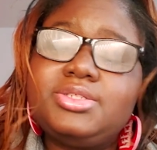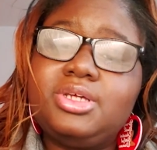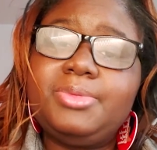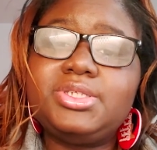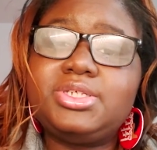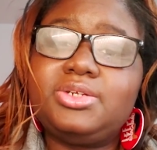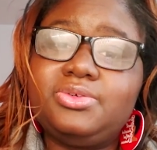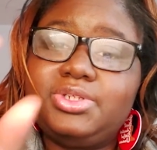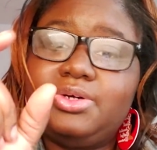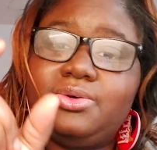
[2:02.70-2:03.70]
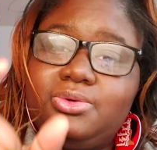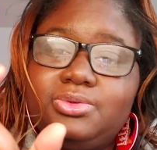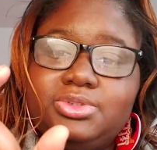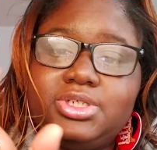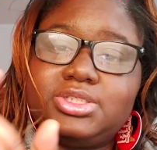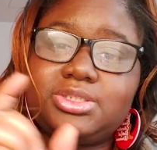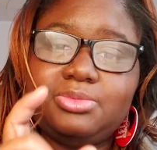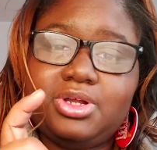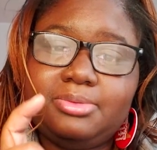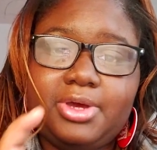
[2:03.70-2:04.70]
stomachs can only hold a
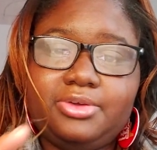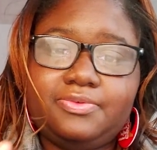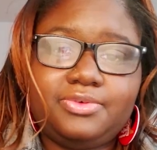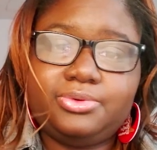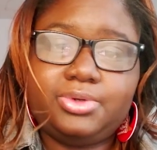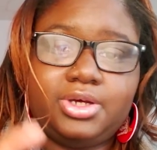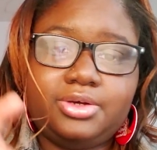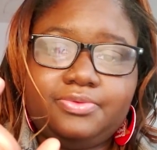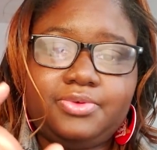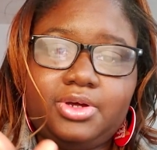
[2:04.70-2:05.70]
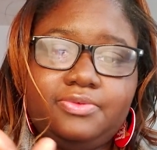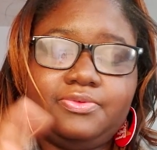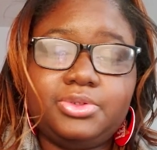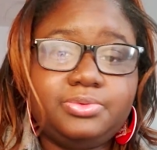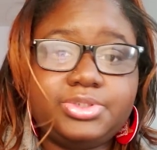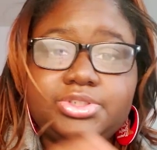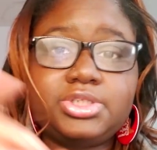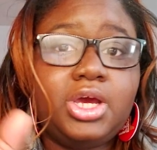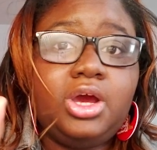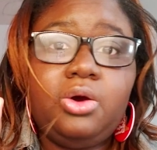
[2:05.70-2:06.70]
small amount of fluids
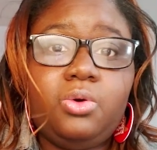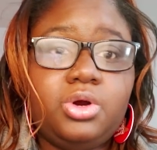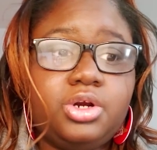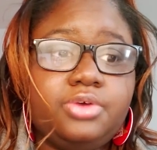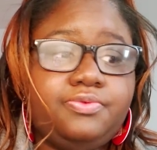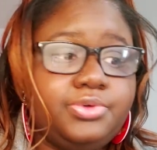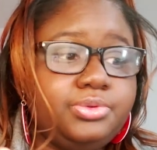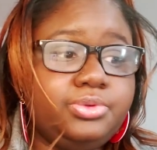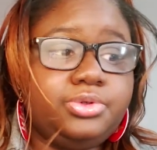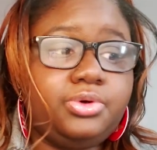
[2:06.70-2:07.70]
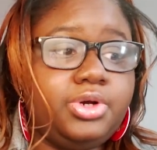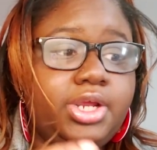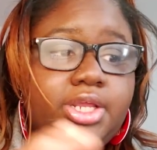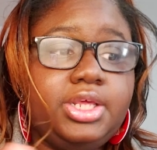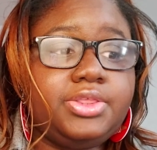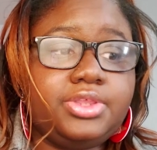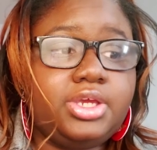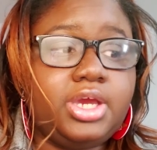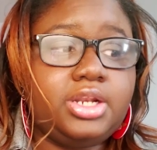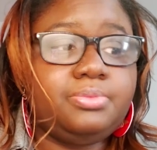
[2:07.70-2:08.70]
or food or
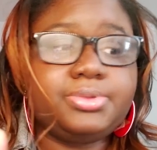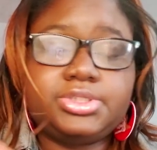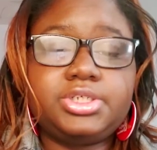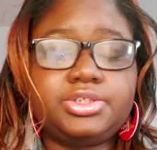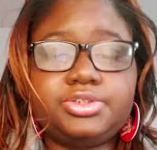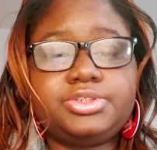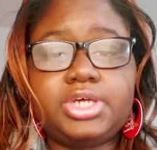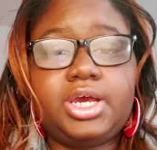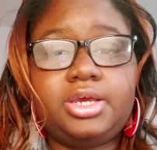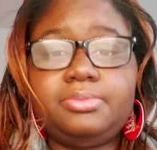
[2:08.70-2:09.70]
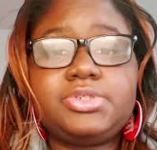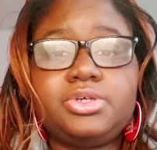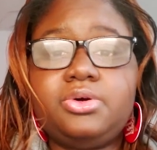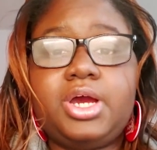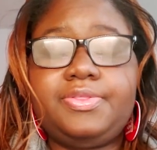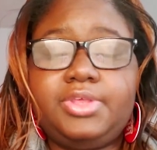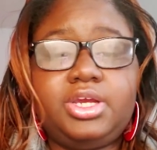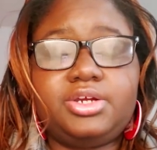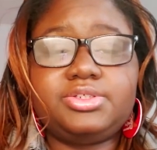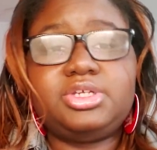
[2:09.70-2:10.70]
anything at a particular time. So I
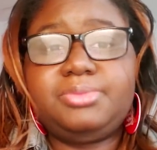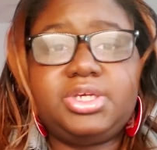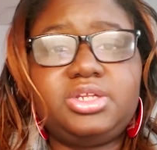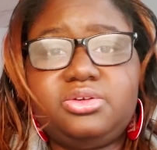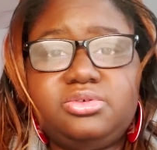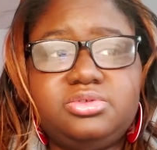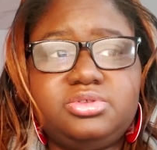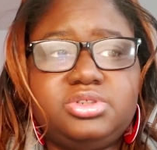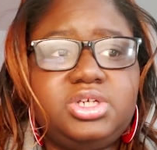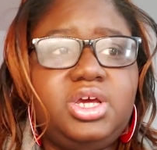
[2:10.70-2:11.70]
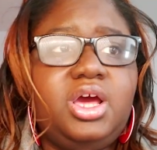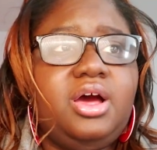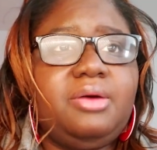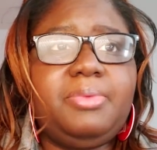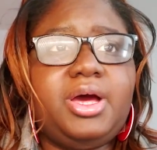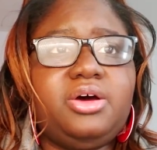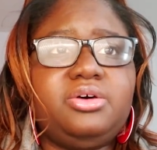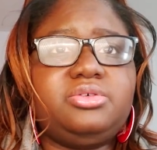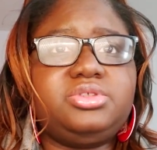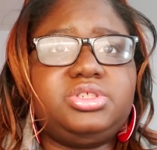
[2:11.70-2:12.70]
think our stomach can hold about,